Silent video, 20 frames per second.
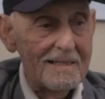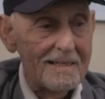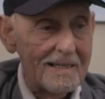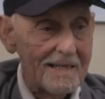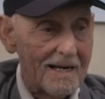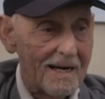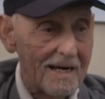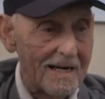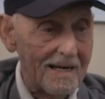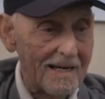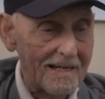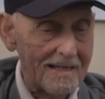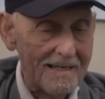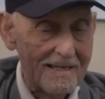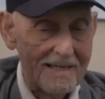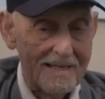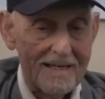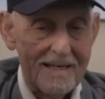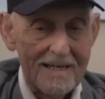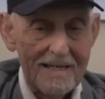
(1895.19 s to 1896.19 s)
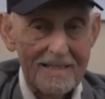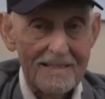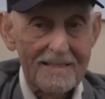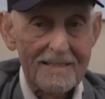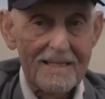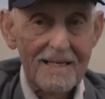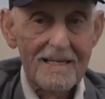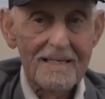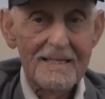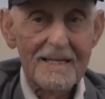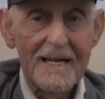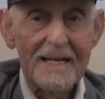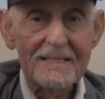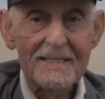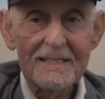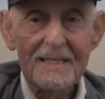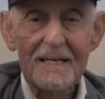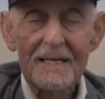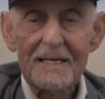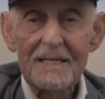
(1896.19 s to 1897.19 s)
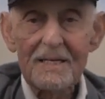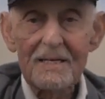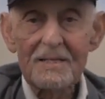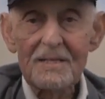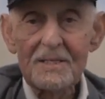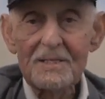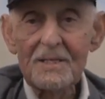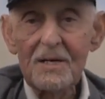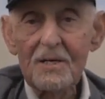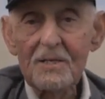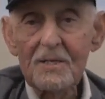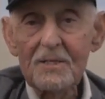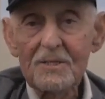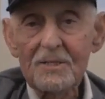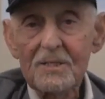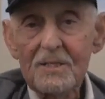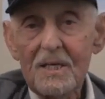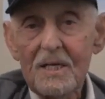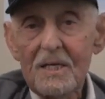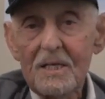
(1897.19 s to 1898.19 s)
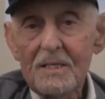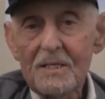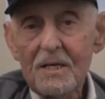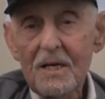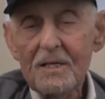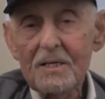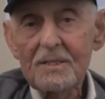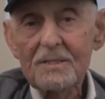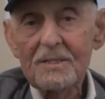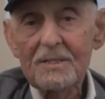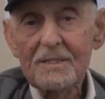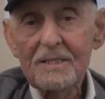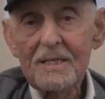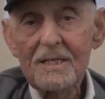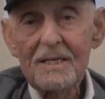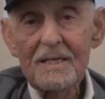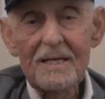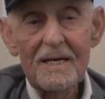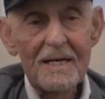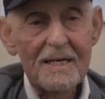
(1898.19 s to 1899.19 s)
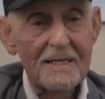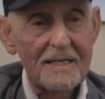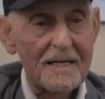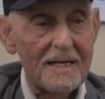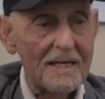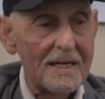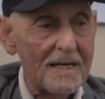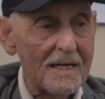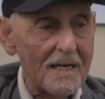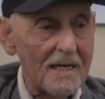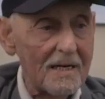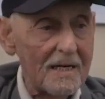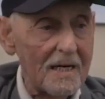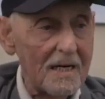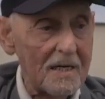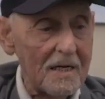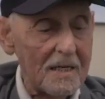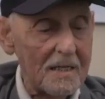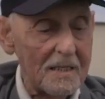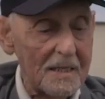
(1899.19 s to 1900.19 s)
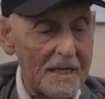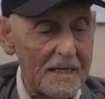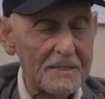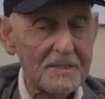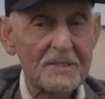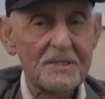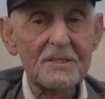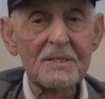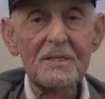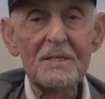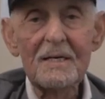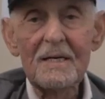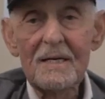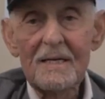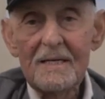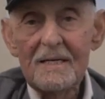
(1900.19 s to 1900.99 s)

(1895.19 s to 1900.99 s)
the last, the youngest, youngest uh, uh, uh, uh ensign,